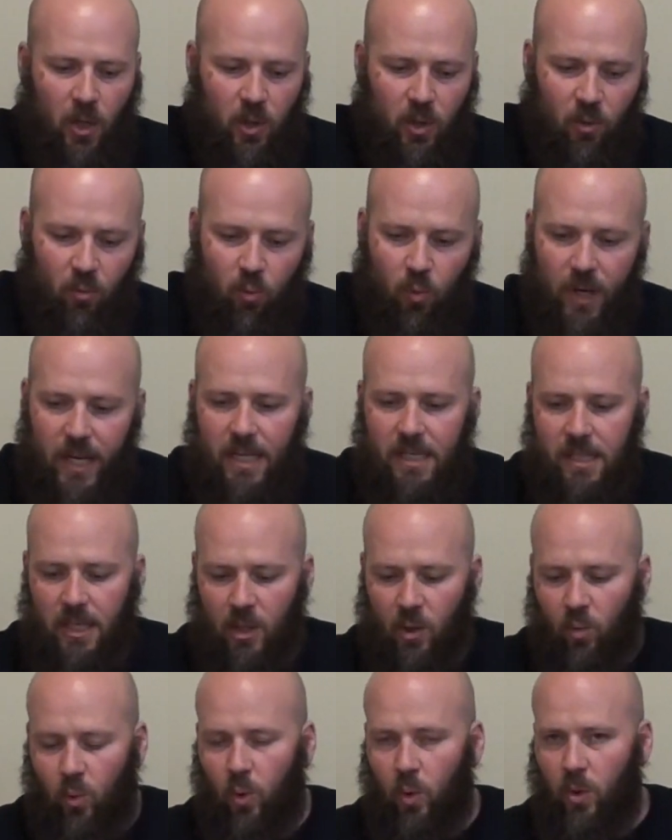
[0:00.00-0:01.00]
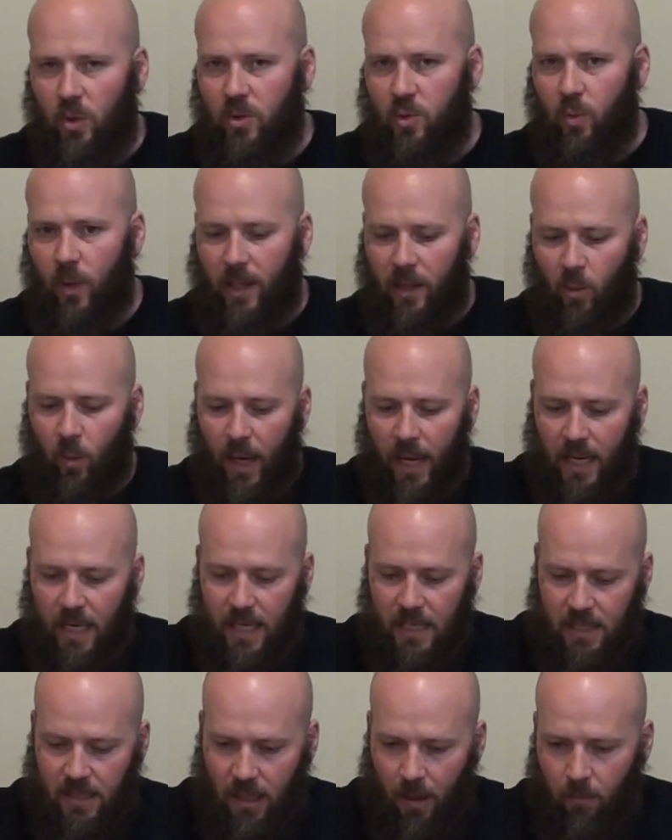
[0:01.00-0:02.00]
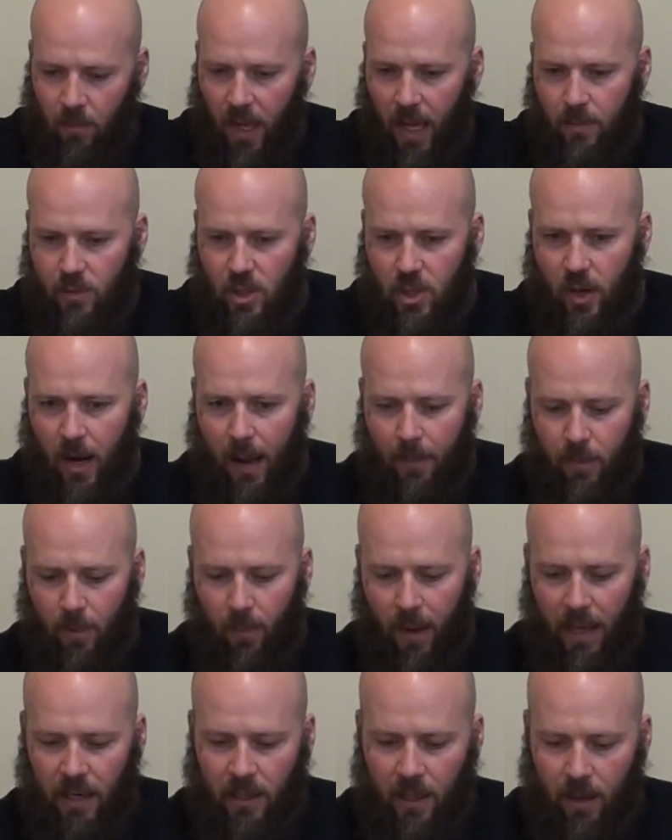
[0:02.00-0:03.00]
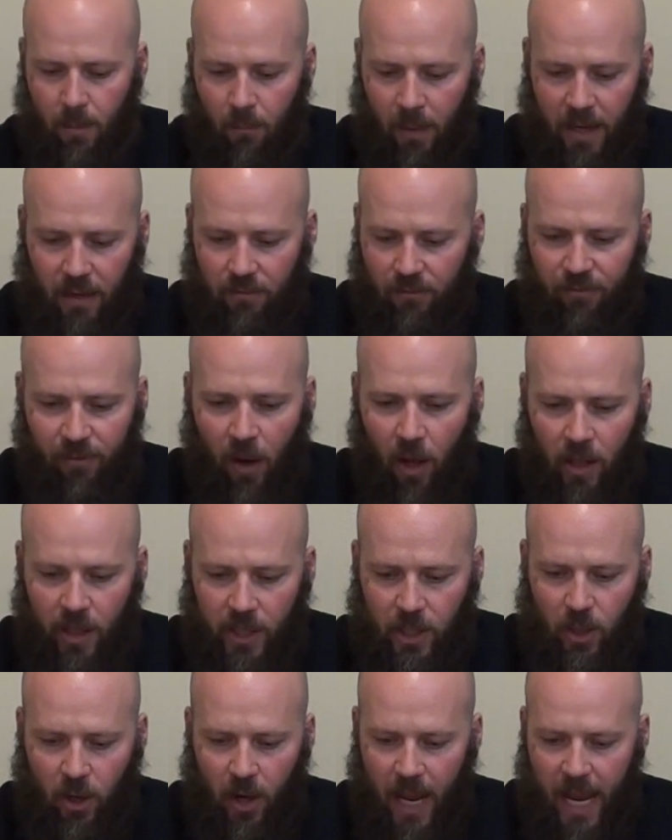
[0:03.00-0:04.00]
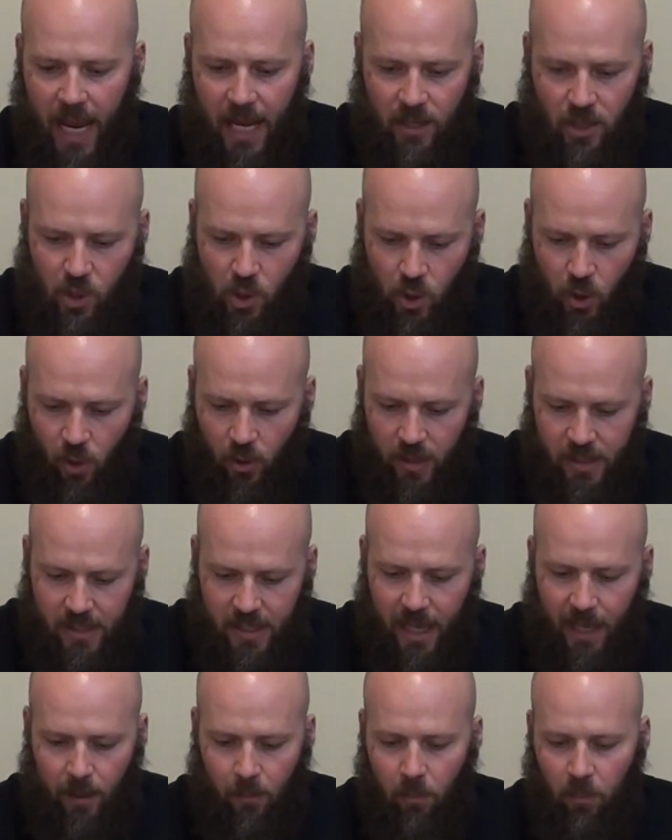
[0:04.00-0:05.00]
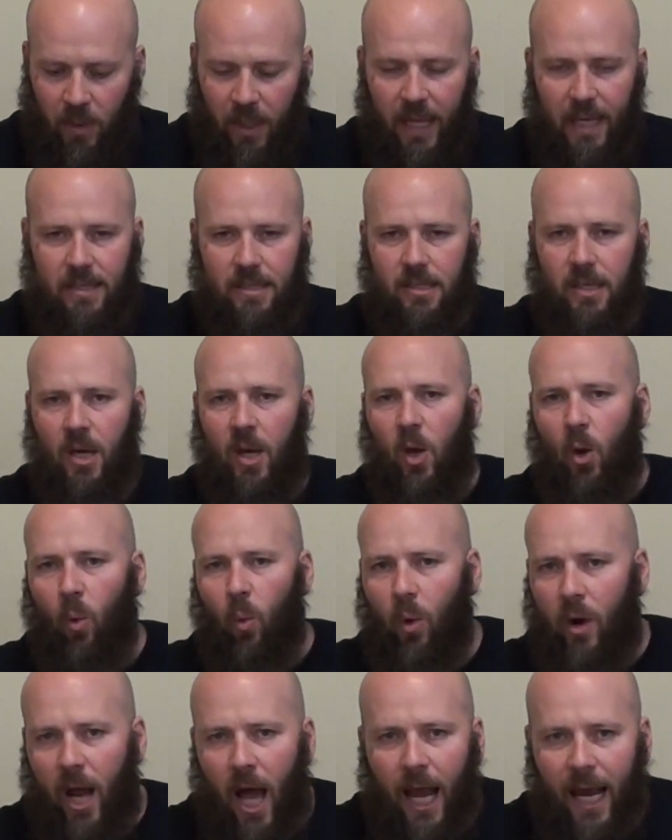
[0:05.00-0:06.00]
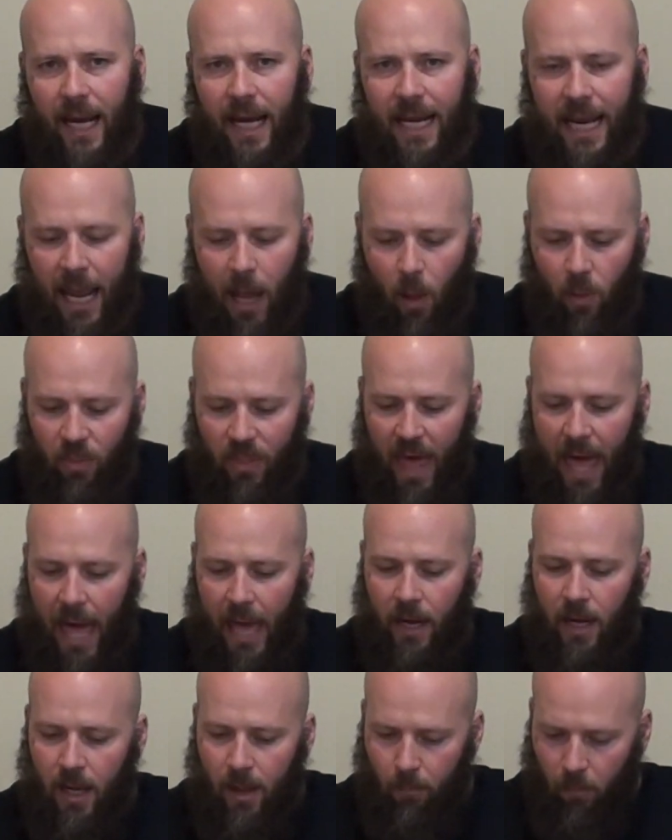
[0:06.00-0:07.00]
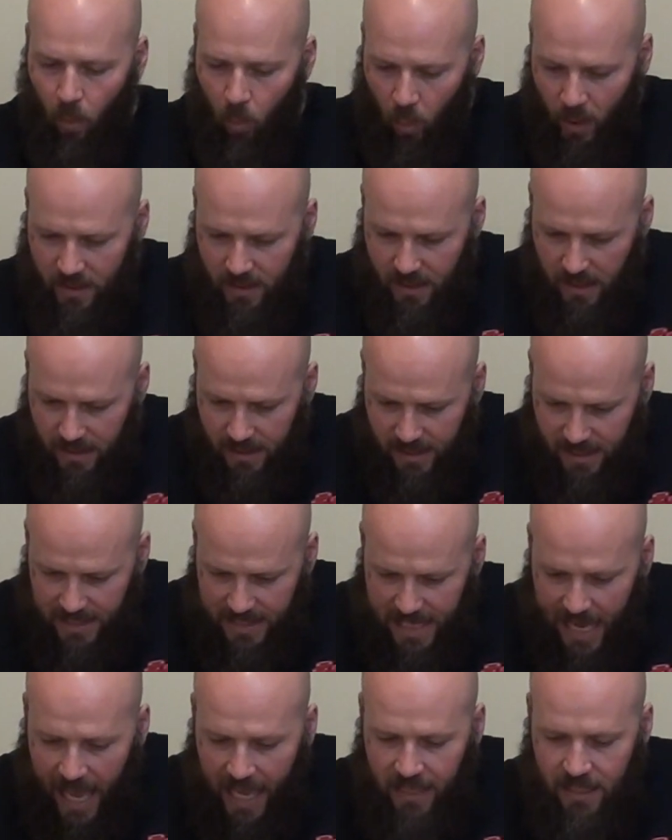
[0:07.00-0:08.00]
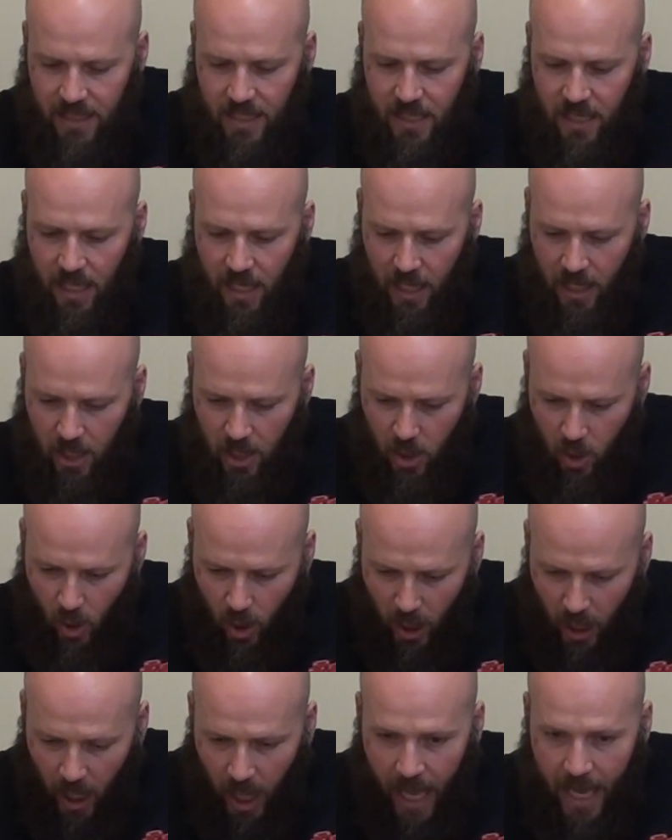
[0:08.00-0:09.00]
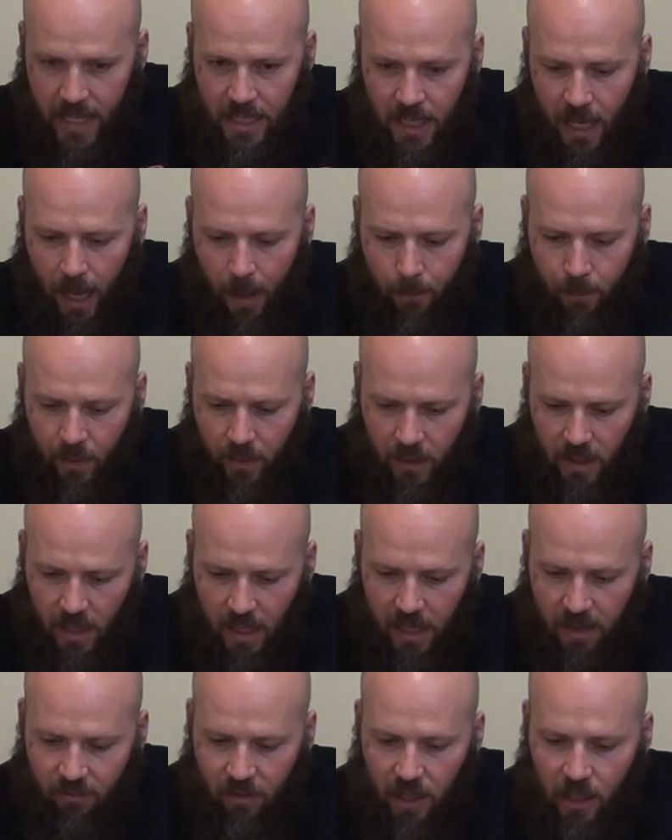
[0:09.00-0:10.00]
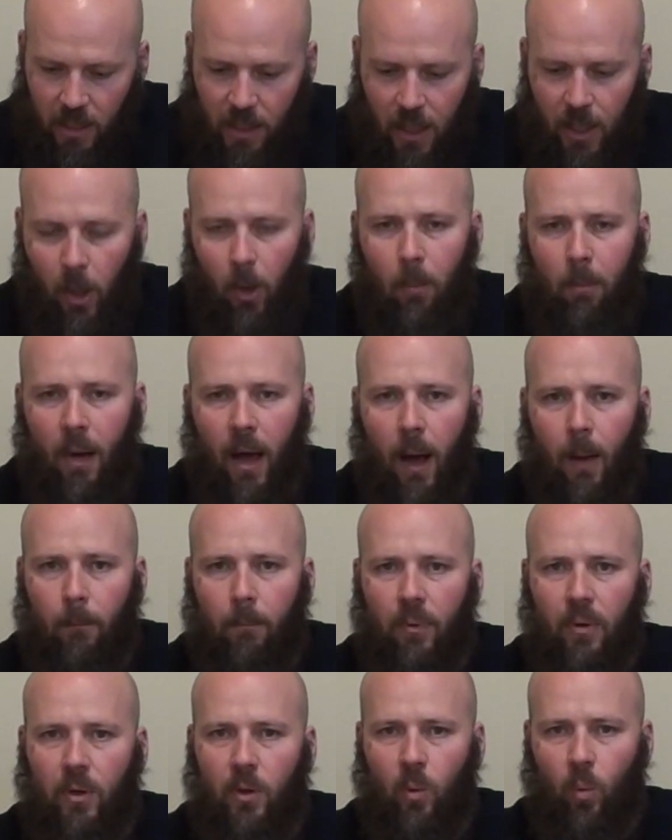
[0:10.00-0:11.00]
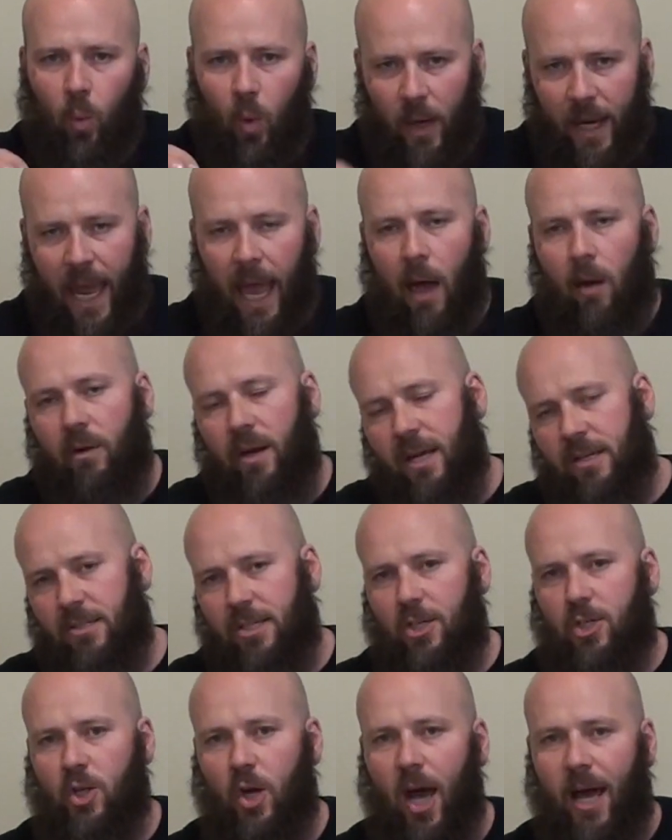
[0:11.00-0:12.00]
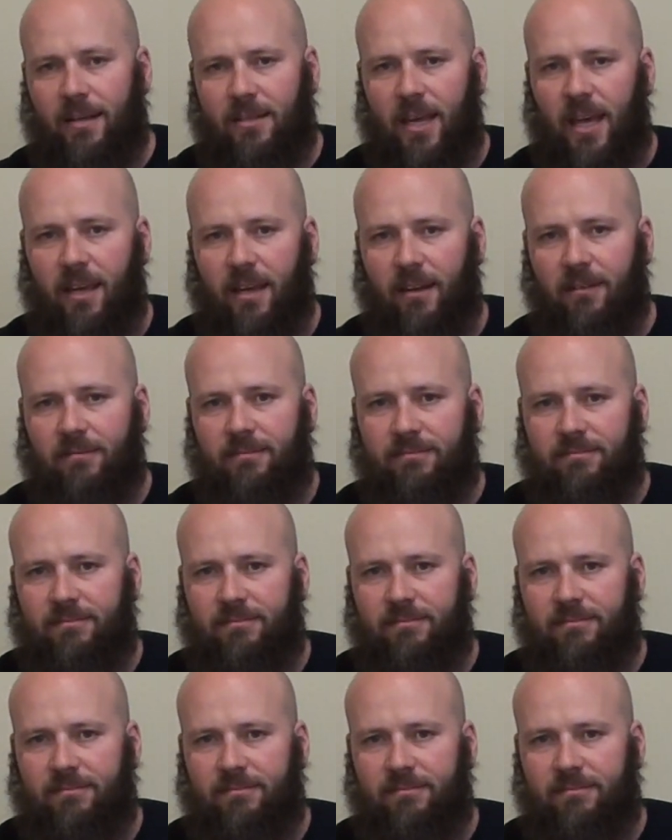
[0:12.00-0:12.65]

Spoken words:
The reason the rule is written the way it is, sometimes you grab the button and it might fall out of your hand as you go to set it in place. We're not going to count that, but once it's set, you're lined up, even a little bump will count as a shot taken.